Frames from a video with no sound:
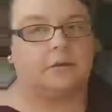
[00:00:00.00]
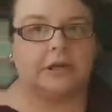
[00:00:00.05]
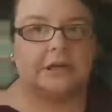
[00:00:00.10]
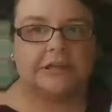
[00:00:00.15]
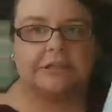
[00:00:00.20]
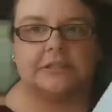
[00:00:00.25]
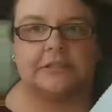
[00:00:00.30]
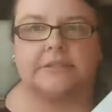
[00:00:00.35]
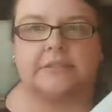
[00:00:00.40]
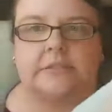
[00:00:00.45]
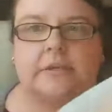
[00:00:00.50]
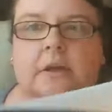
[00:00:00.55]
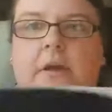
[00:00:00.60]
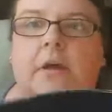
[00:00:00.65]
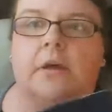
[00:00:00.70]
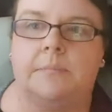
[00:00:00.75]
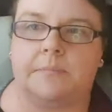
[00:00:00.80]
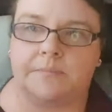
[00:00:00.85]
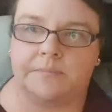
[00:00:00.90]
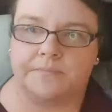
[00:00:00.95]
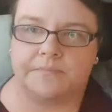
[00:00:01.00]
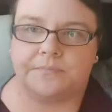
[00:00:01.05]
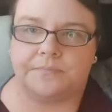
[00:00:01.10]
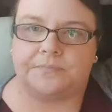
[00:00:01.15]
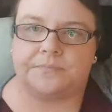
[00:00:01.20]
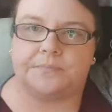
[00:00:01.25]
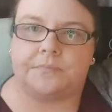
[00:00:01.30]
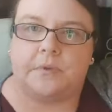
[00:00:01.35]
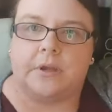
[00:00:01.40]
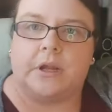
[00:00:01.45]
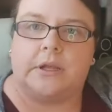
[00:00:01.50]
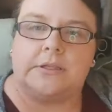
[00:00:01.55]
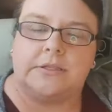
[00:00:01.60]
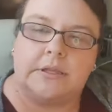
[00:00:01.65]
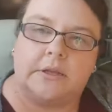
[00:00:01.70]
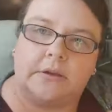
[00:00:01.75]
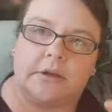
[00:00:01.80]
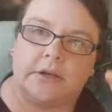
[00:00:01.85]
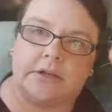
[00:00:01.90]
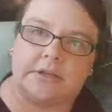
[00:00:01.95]
going to start.
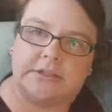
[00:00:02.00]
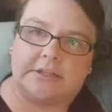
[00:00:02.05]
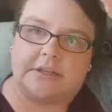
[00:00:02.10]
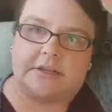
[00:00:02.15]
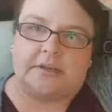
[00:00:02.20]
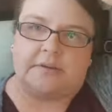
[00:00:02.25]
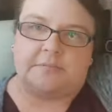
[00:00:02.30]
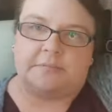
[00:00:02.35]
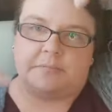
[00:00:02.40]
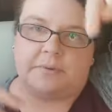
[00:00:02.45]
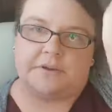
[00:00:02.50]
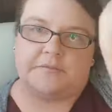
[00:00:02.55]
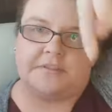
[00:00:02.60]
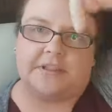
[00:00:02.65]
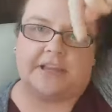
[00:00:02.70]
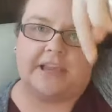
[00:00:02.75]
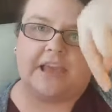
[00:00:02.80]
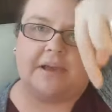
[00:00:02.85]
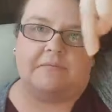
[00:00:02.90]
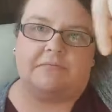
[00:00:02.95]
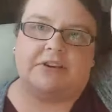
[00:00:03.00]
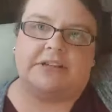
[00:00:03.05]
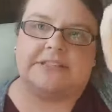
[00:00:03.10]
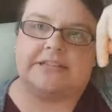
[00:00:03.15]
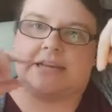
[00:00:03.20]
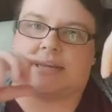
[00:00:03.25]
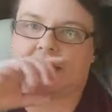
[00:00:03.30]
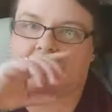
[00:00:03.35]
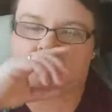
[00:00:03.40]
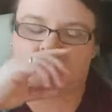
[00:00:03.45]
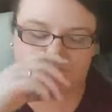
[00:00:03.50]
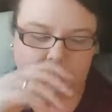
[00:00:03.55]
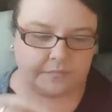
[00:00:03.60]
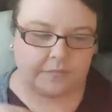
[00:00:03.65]
So I'm going to move the camera down.